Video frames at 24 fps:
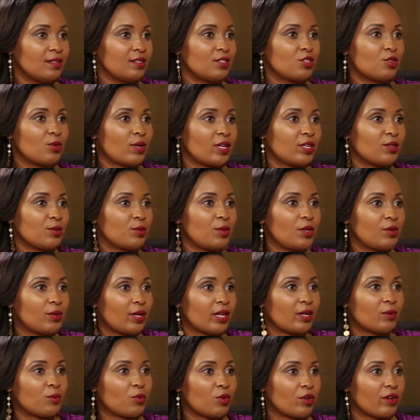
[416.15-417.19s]
trying to look
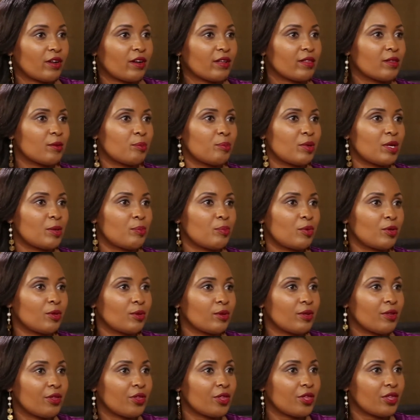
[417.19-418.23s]
at what other
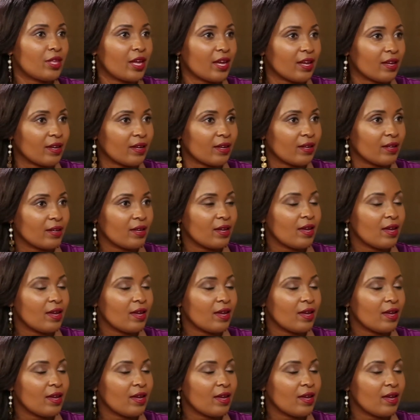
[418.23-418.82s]
people think.